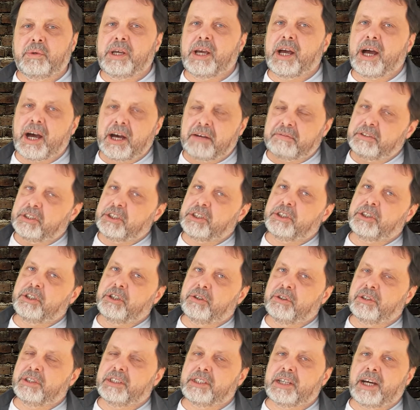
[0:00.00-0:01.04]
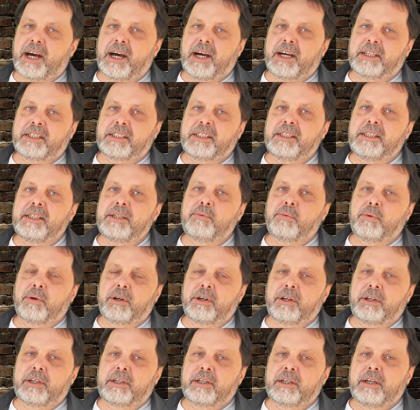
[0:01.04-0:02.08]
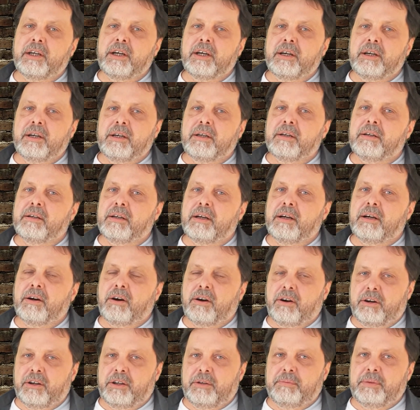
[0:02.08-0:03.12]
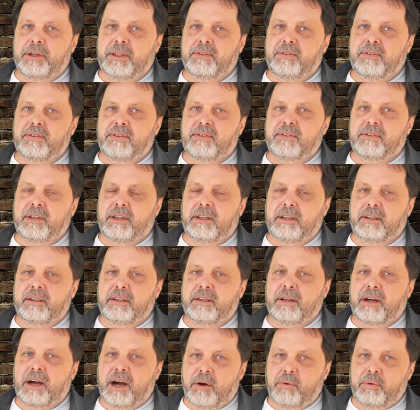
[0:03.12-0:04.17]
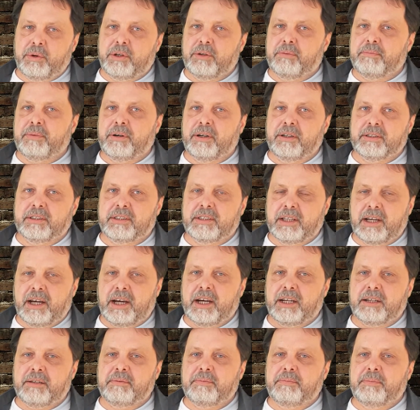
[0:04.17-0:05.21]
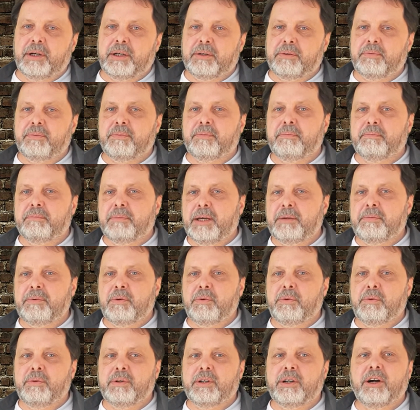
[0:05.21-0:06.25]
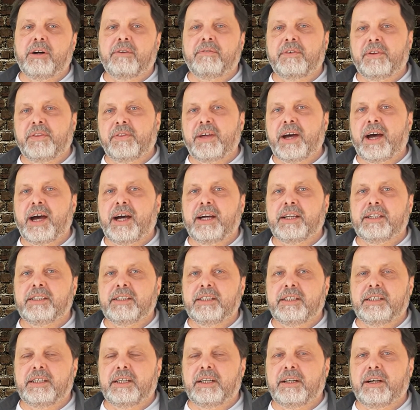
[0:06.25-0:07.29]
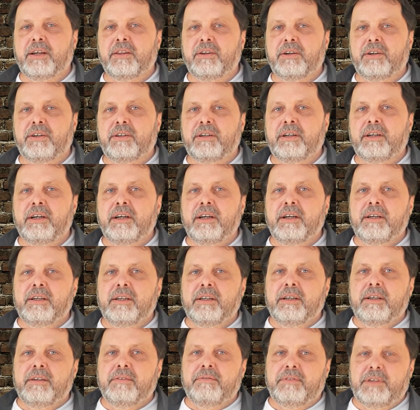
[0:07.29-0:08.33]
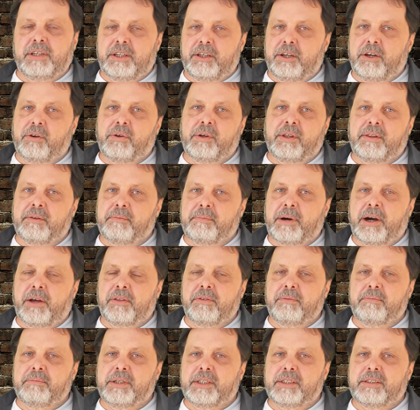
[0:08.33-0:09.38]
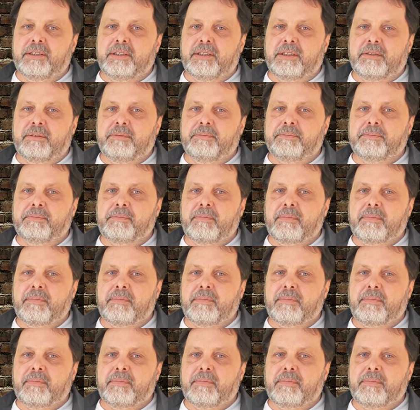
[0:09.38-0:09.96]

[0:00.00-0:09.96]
We haven't looked at keyword arguments and how we can pass that, but maybe we'll cover that in another video in the Python bits here.